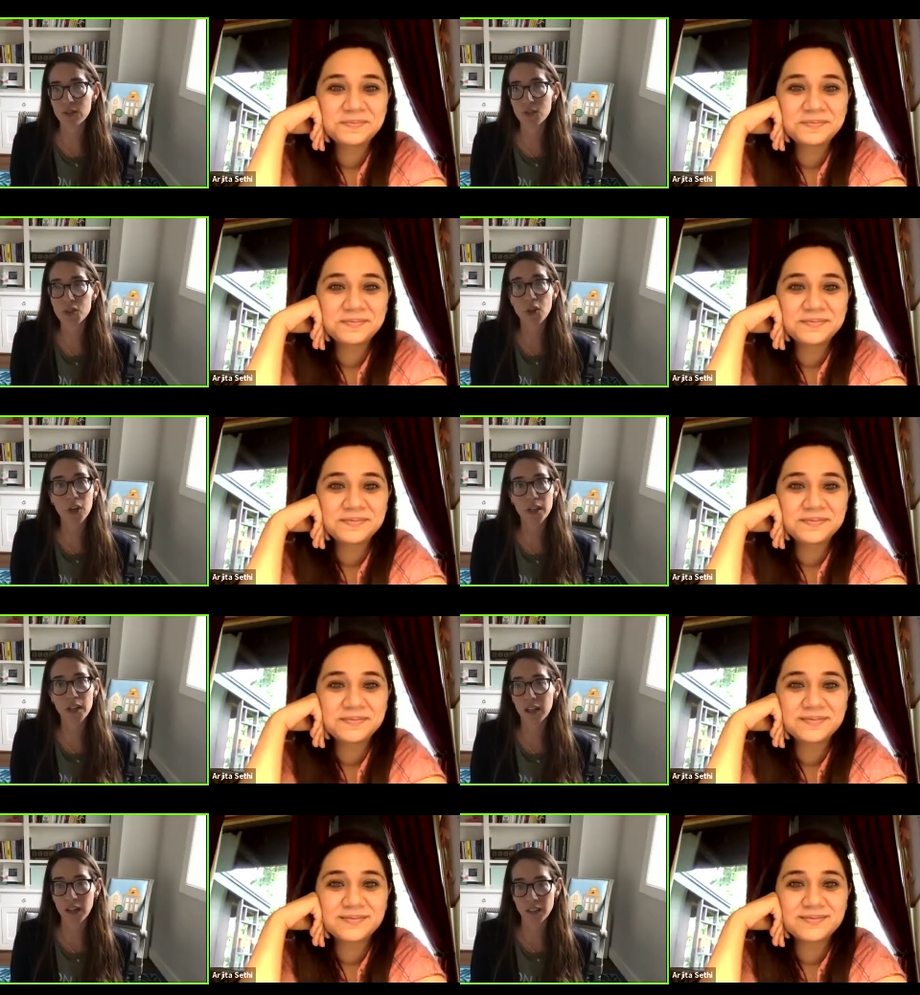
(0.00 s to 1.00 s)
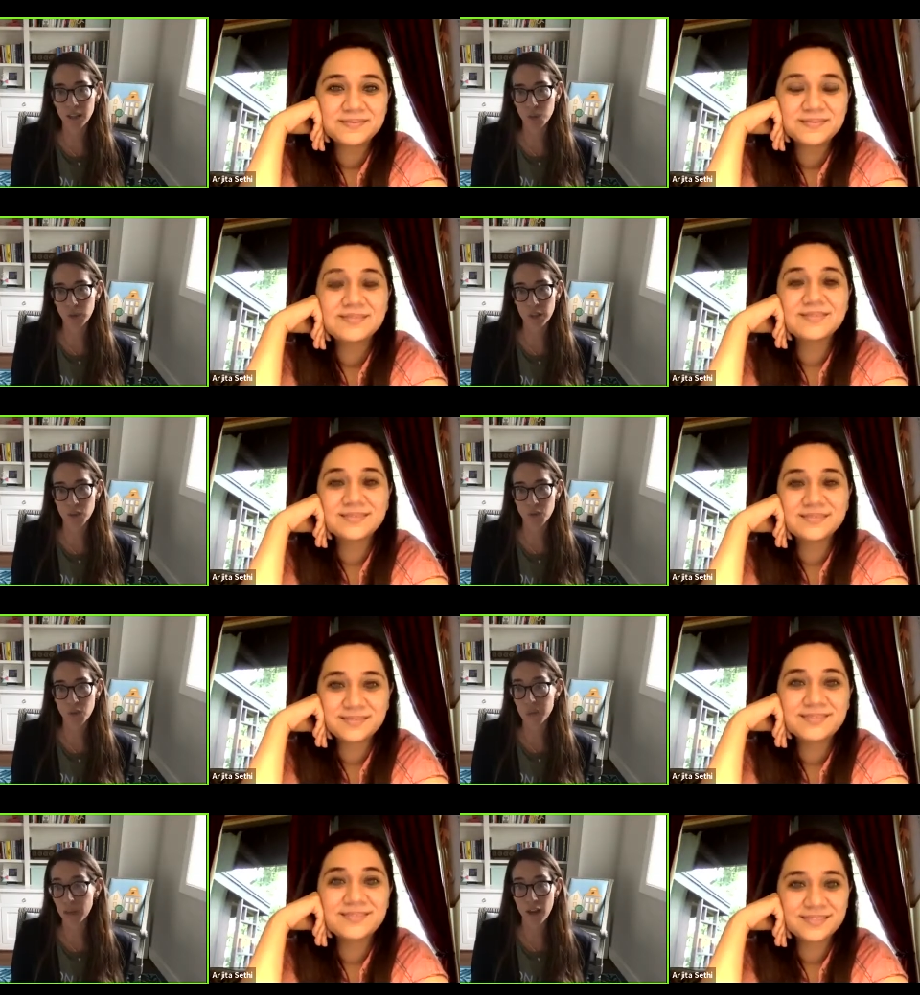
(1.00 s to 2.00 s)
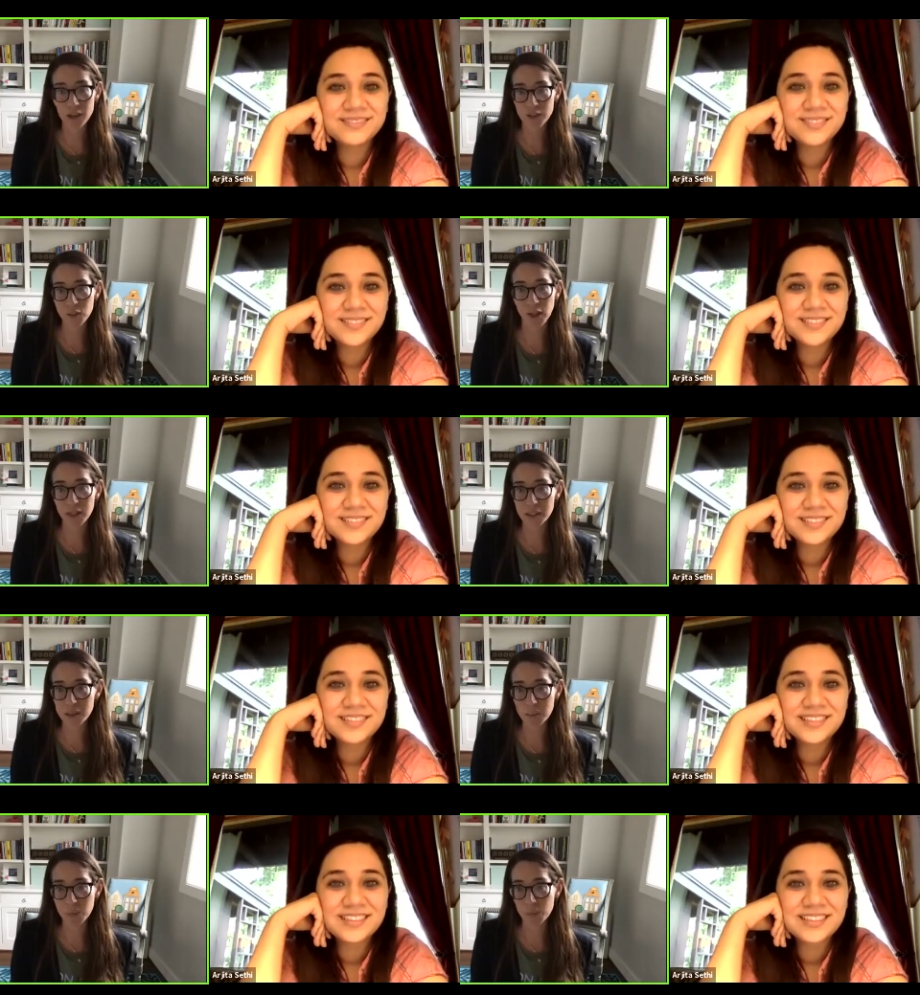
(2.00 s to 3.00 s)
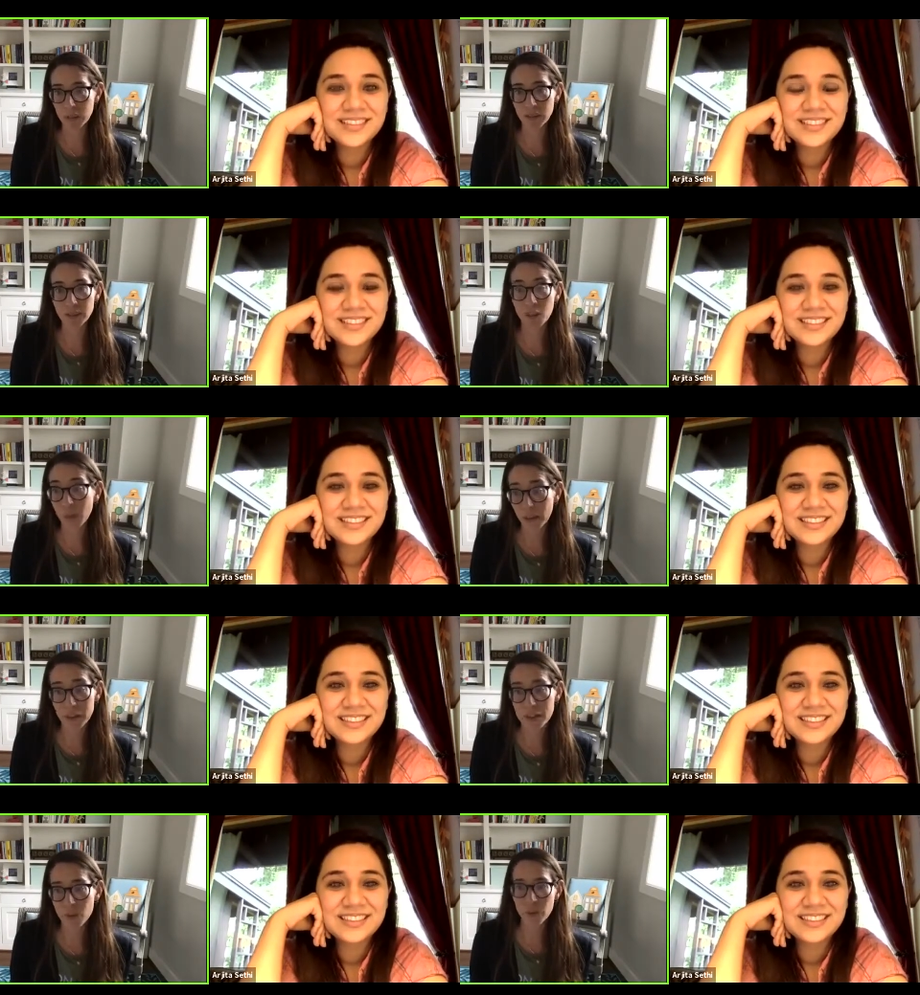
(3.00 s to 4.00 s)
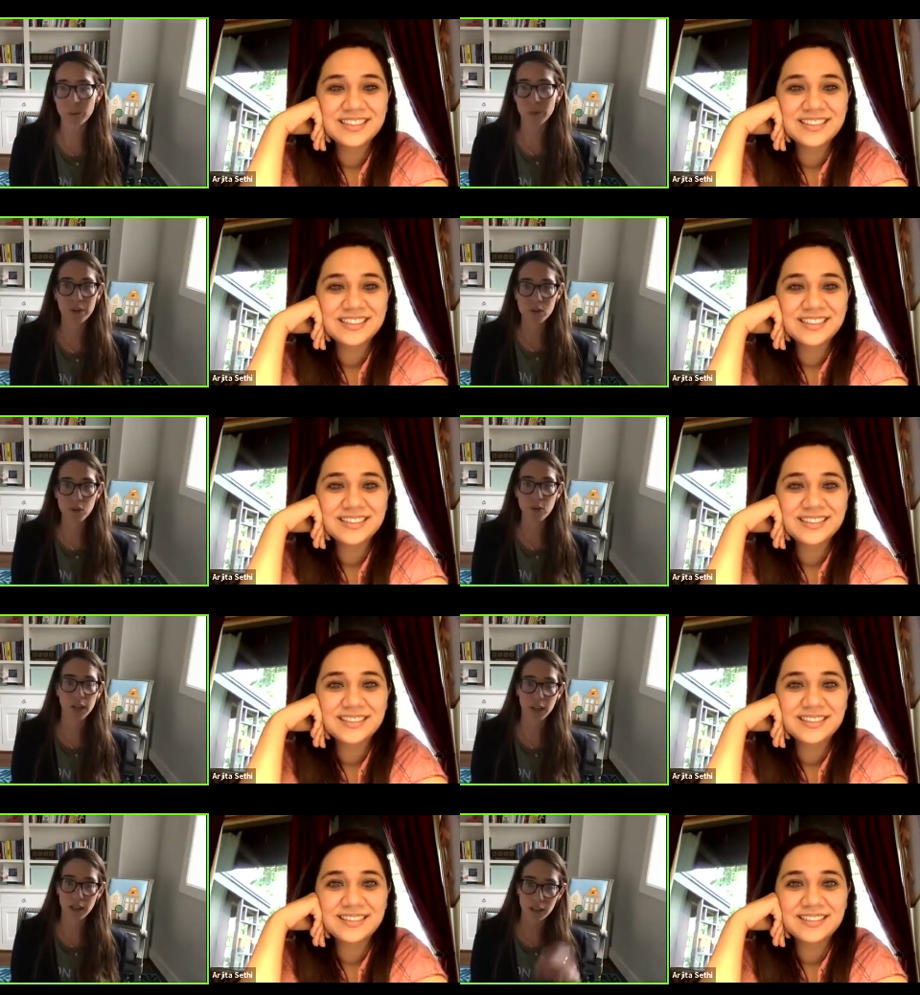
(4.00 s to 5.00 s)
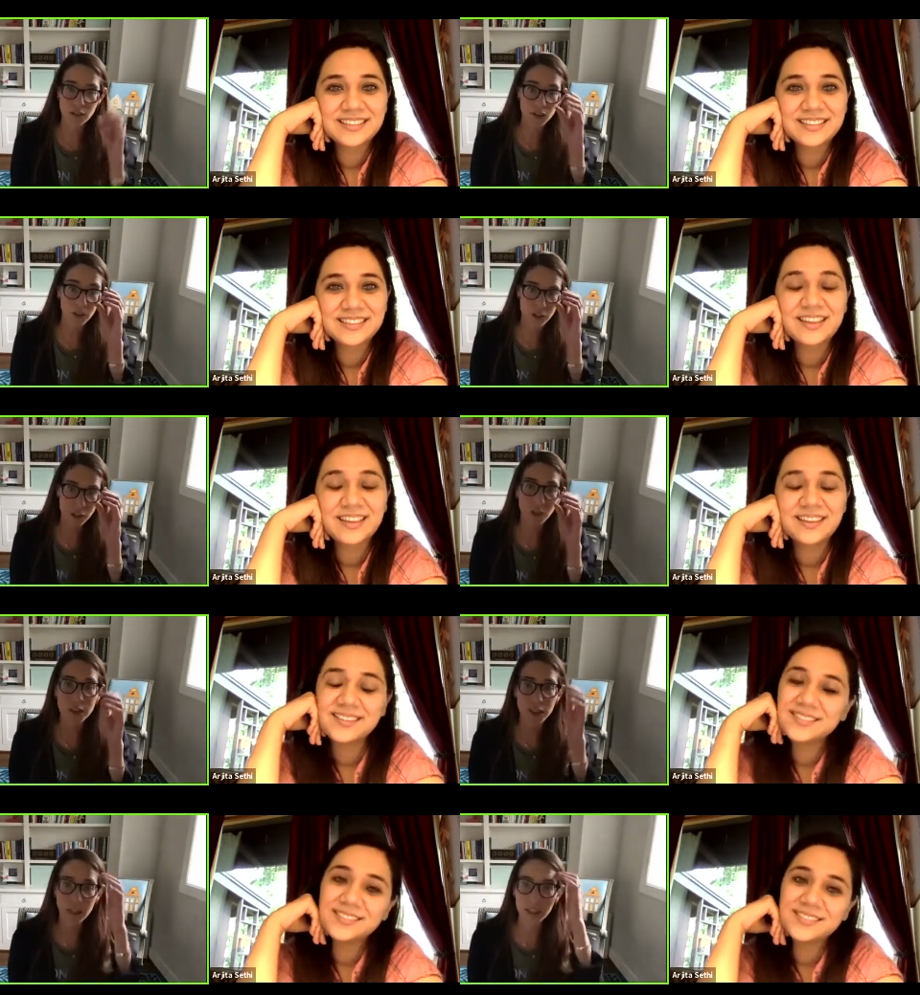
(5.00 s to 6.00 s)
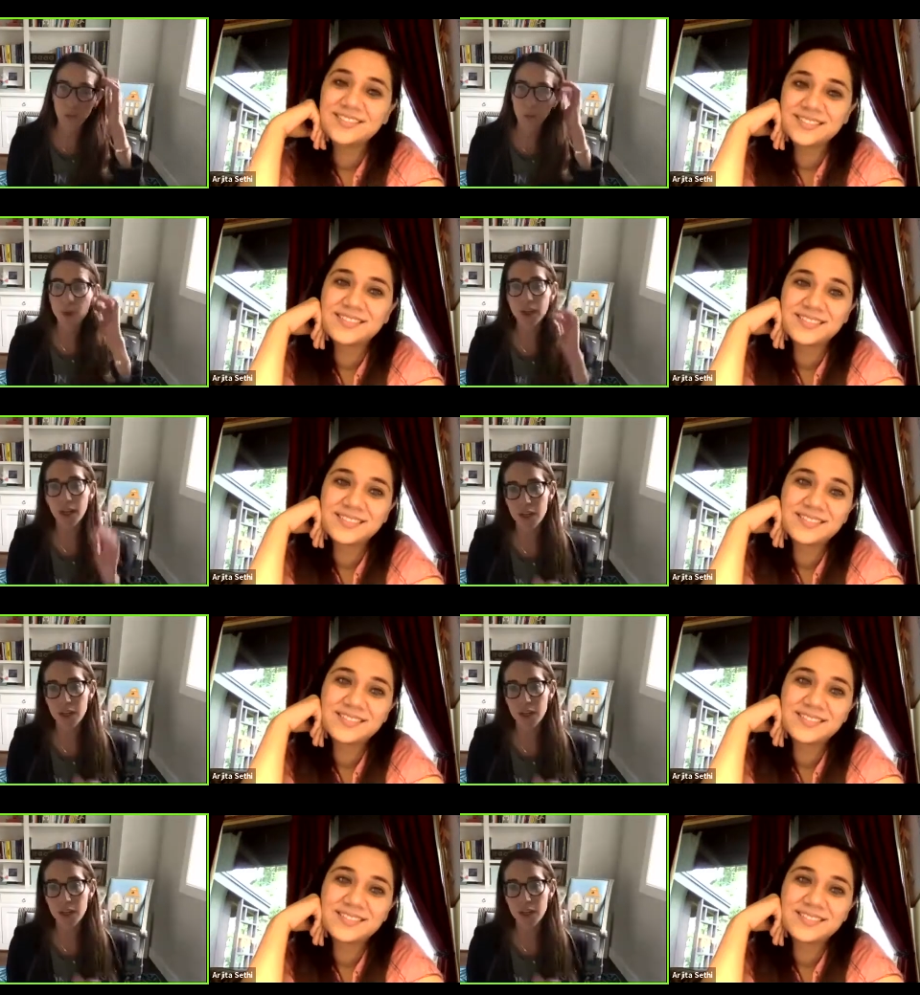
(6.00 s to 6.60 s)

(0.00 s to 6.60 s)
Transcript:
Speaker 1: started, I think, really just for being us trying to build awareness of what we were doing and starting to create that network.